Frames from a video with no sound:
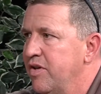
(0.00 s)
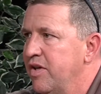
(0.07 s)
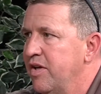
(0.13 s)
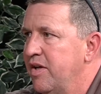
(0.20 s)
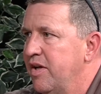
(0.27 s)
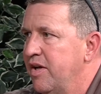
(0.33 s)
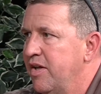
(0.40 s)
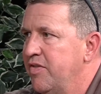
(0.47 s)

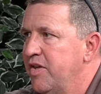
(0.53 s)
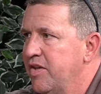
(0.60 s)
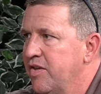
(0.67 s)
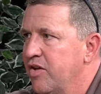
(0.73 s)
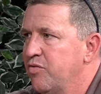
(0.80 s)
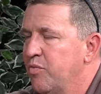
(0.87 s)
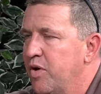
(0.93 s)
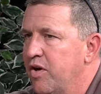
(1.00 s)
And I think
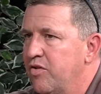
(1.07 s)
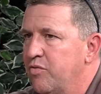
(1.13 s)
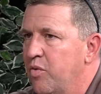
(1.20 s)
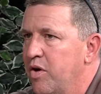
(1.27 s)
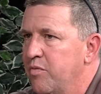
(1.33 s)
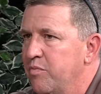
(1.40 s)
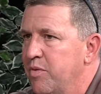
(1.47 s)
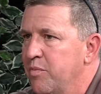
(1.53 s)
that's where our
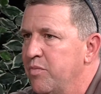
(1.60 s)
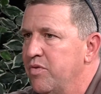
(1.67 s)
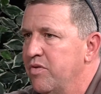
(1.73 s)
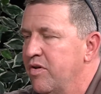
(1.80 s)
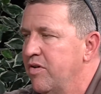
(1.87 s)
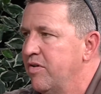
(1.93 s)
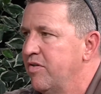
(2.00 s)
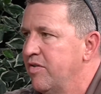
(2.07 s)
SWAT members
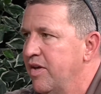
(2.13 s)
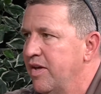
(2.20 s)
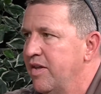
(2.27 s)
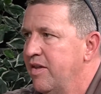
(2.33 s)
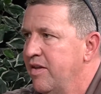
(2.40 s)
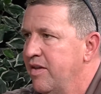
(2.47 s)
are, is like,